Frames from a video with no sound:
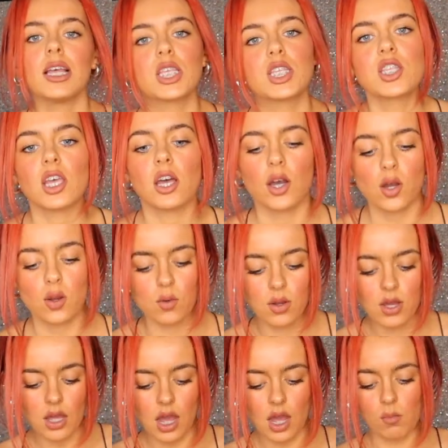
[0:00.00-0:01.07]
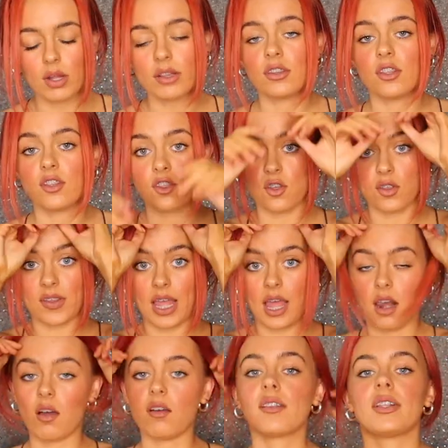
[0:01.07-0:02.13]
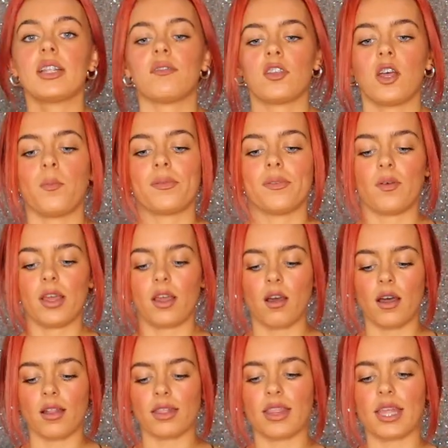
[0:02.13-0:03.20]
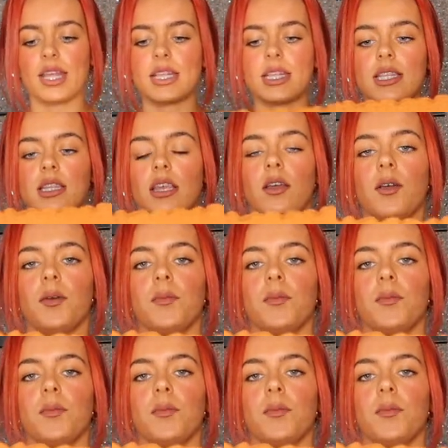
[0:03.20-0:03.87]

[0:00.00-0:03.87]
So I wanted to just get long sleeve tops, so I got this